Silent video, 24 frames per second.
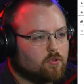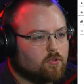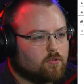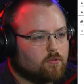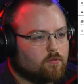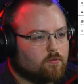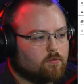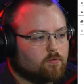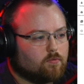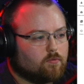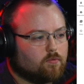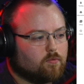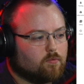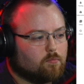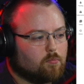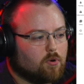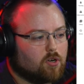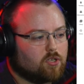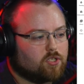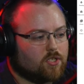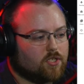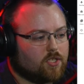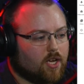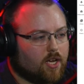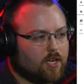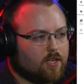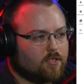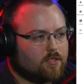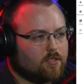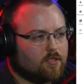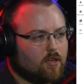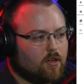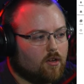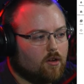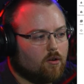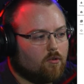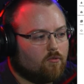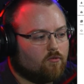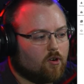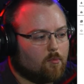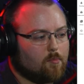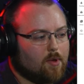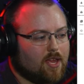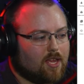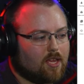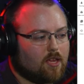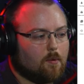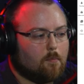worth of merchandise
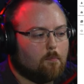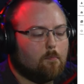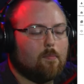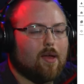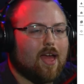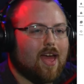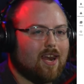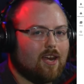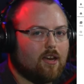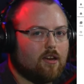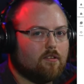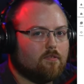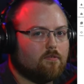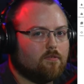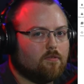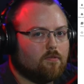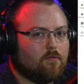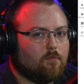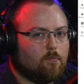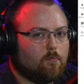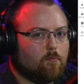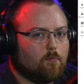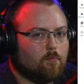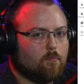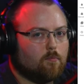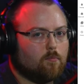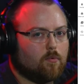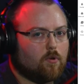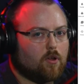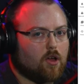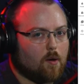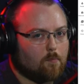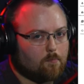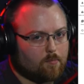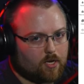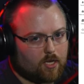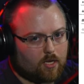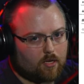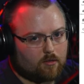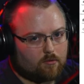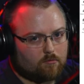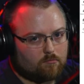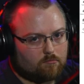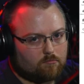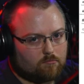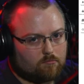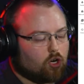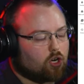from a competitive company,
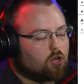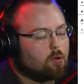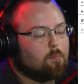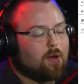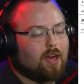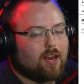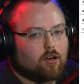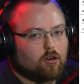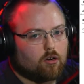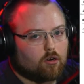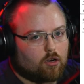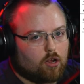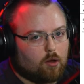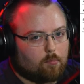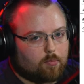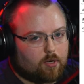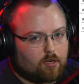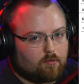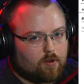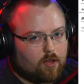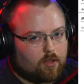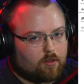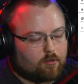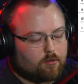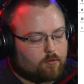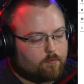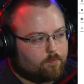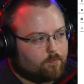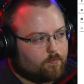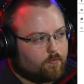or a competitor company, rather.